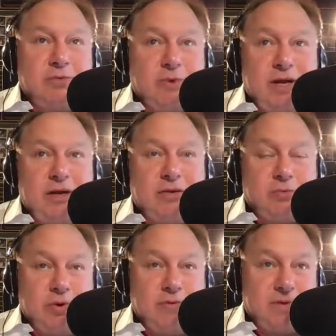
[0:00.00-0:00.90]
rains, the
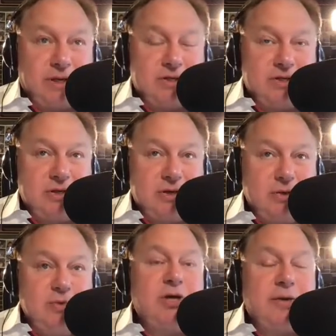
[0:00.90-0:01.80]
roof leaks.
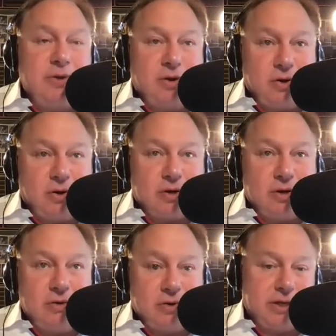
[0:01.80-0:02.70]
Who's on the
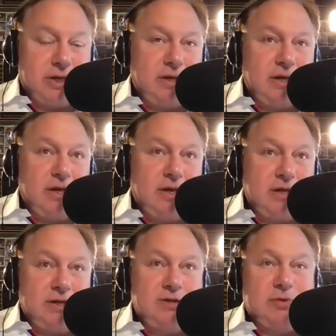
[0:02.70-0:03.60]
hook, Lee,
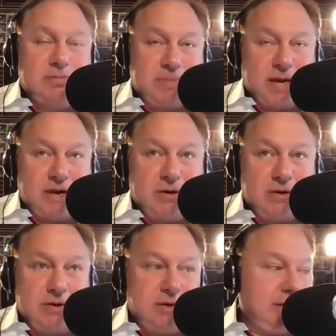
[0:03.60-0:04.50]
to repair?
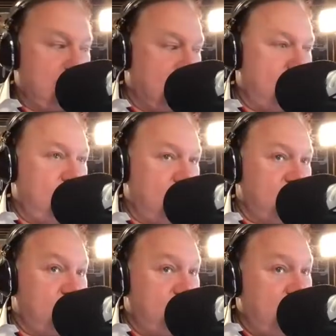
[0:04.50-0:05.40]
Okay. And
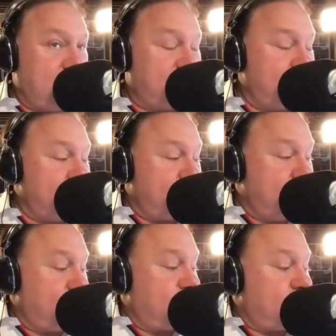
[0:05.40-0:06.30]
is she
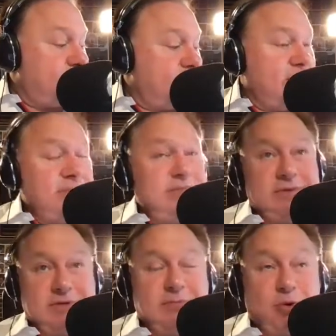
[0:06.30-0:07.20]
going to get
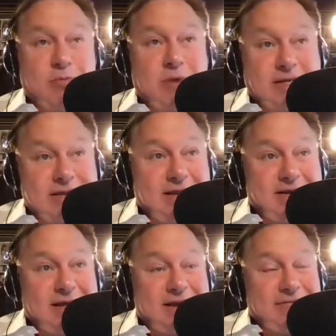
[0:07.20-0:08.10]
some more money
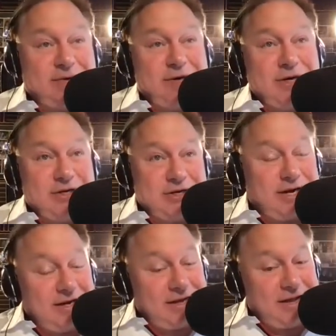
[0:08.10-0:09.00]
taken out of her
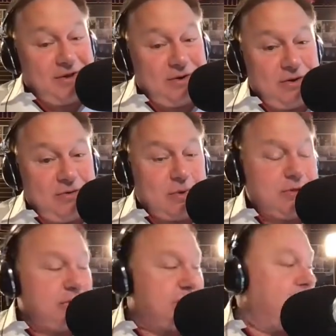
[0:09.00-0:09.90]
checking account? What
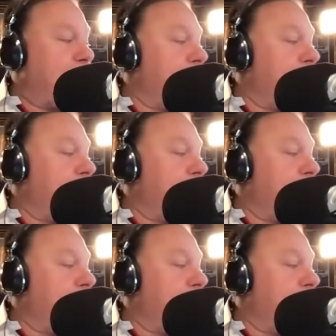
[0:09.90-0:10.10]
would you say?